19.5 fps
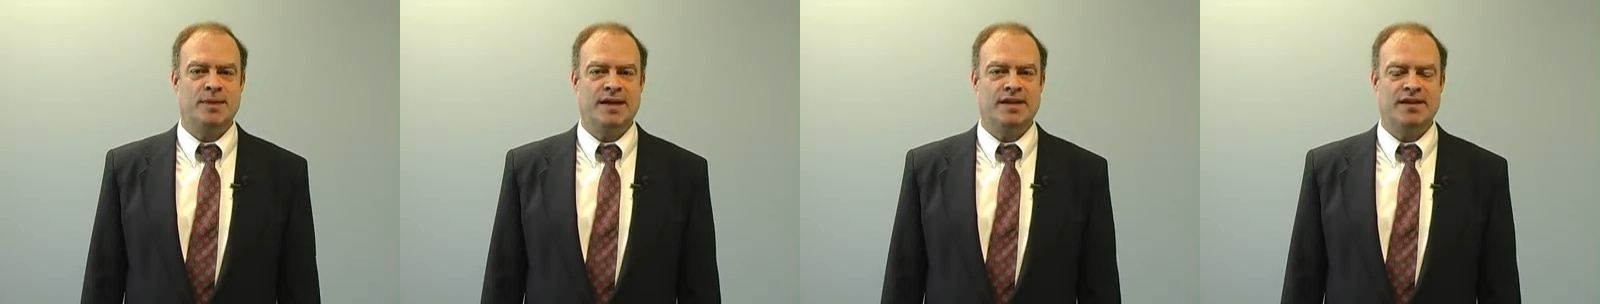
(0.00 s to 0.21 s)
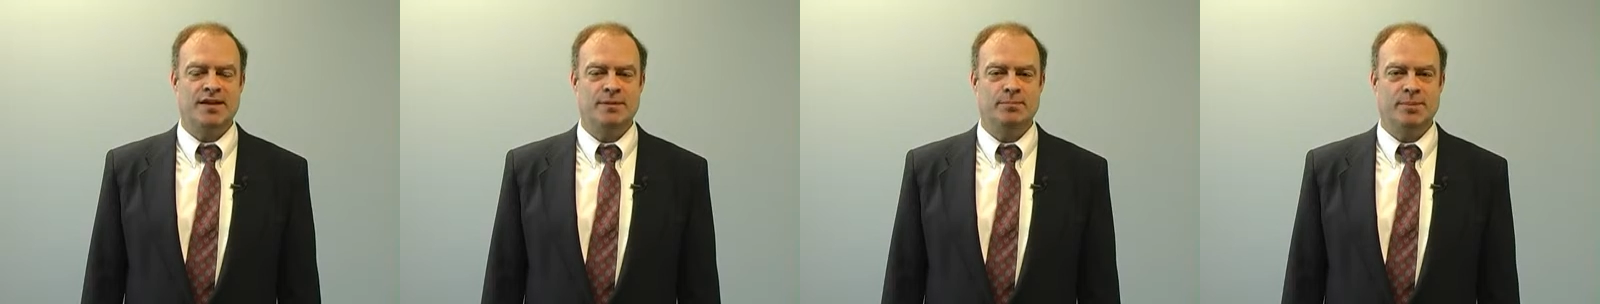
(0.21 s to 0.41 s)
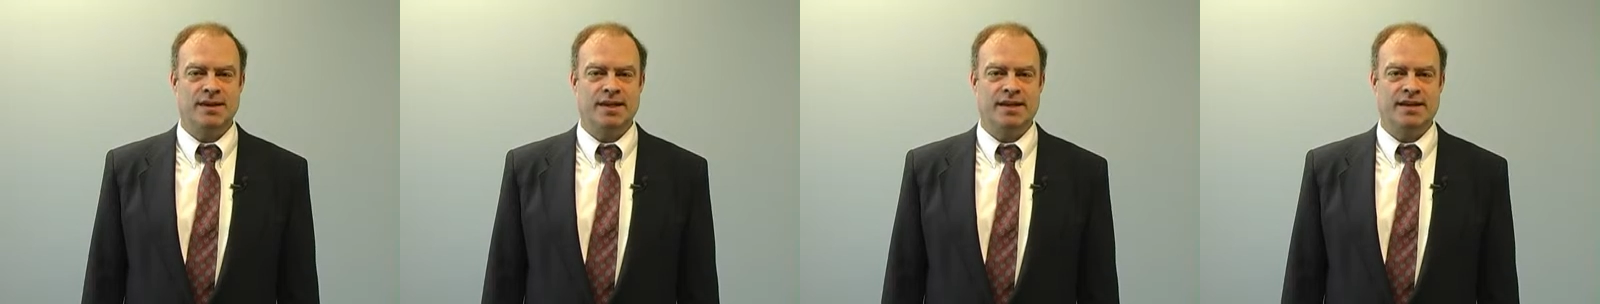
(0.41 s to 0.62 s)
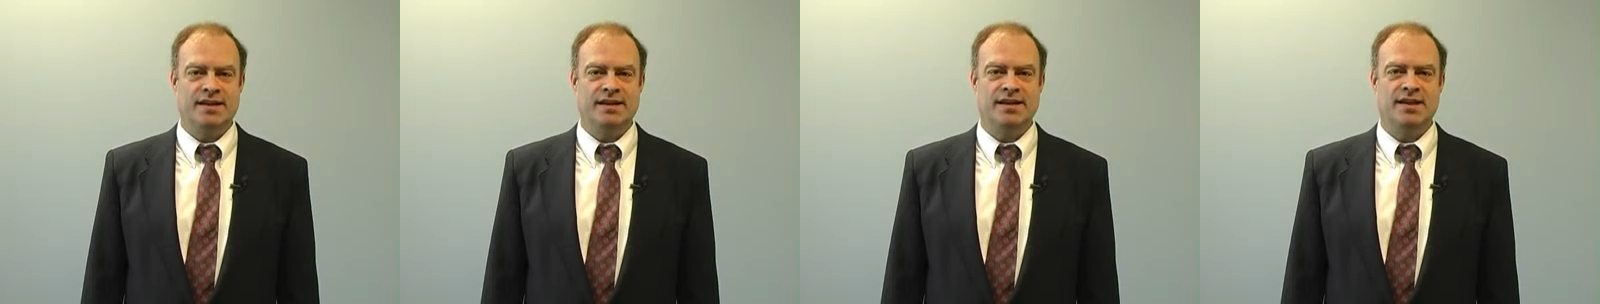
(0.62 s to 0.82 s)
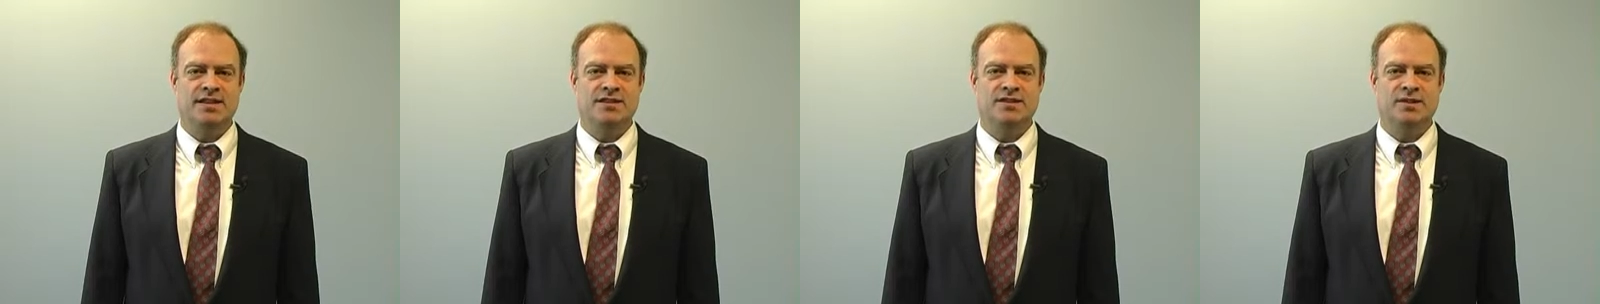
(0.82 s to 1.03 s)
my company
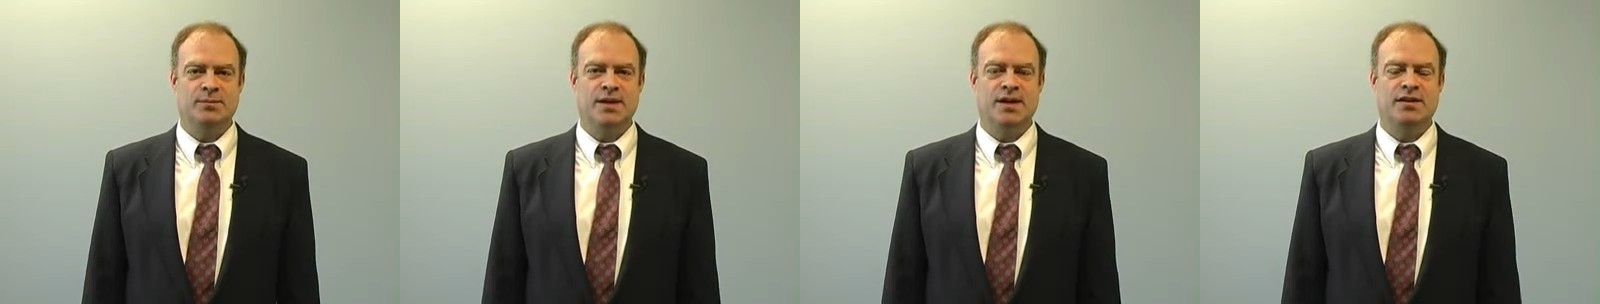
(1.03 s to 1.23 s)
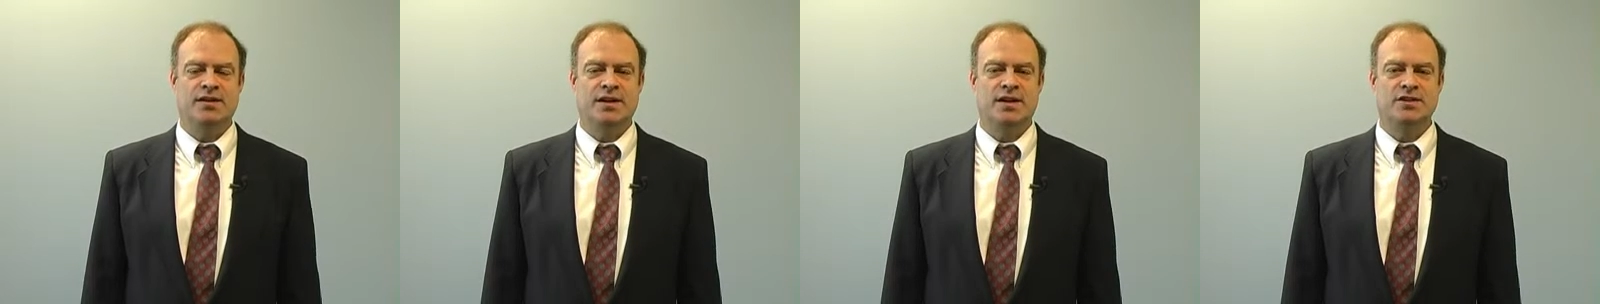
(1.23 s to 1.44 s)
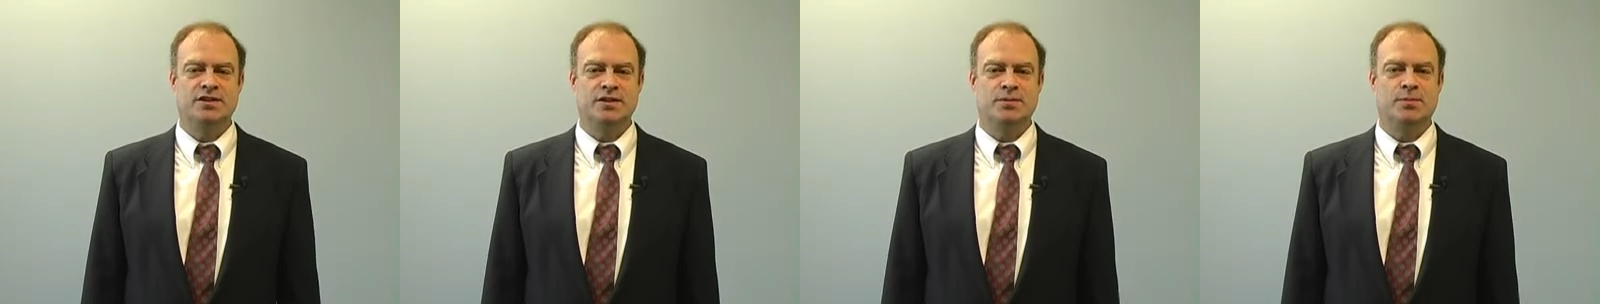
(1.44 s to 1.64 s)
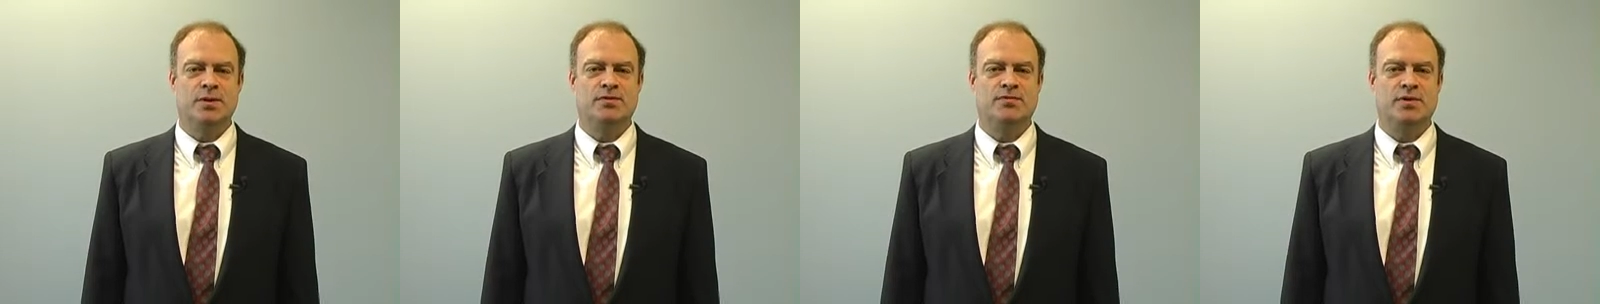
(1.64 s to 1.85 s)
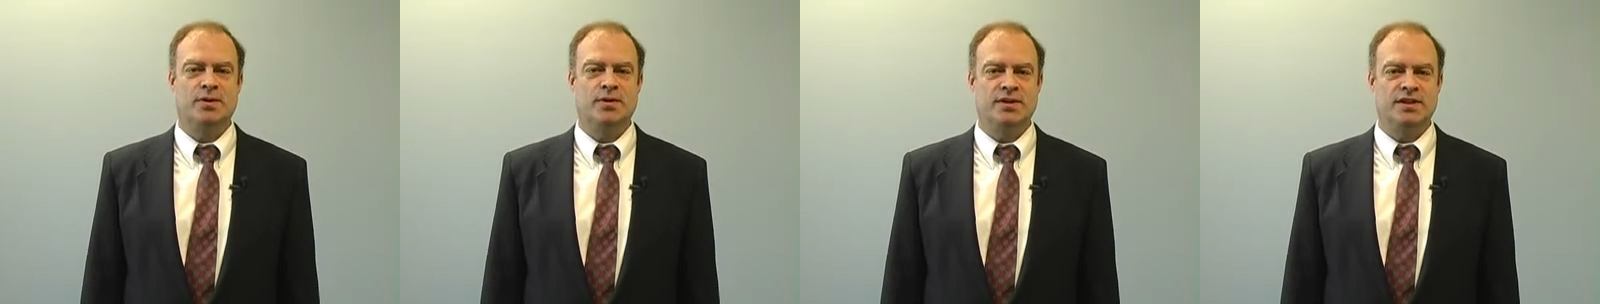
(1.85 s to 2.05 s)
is that we are customer
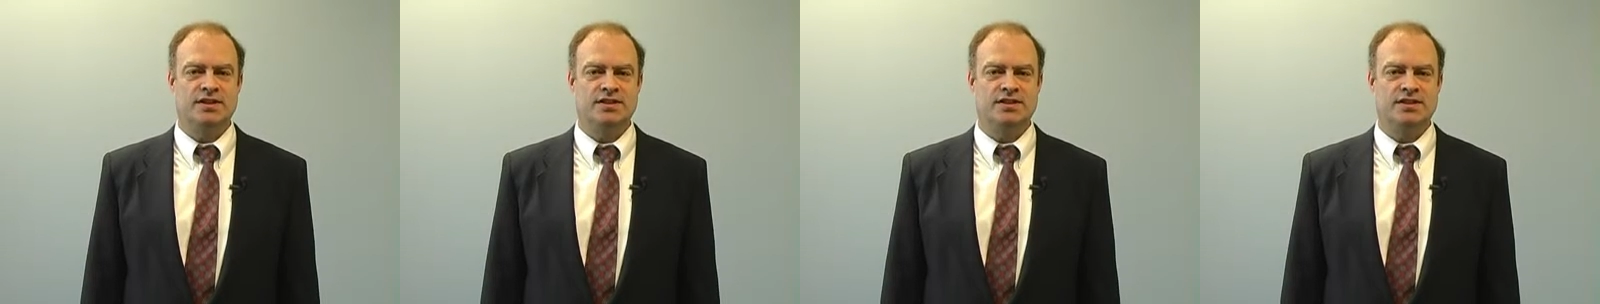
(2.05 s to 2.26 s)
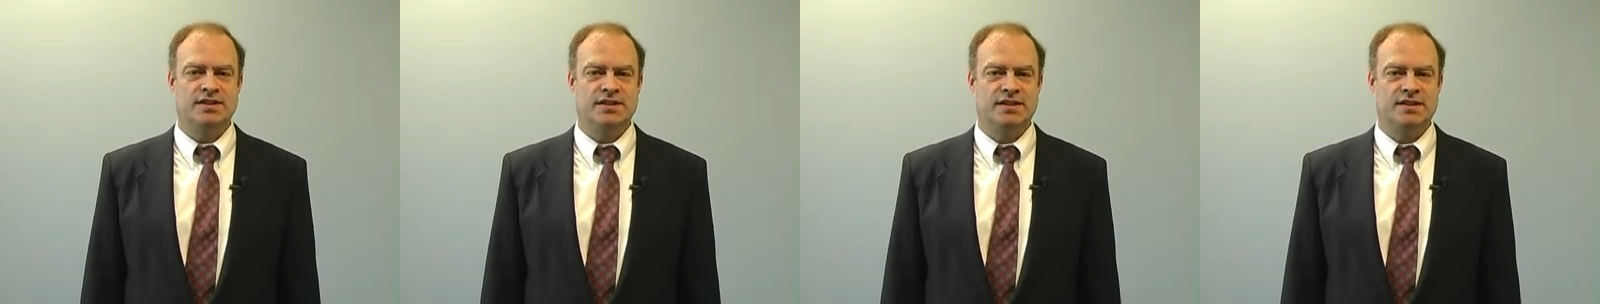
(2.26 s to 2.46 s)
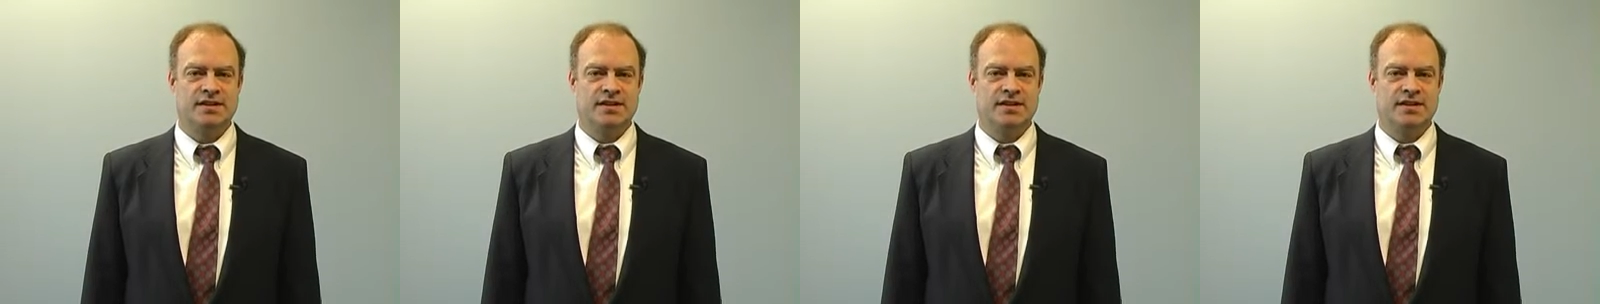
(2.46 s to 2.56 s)
focused.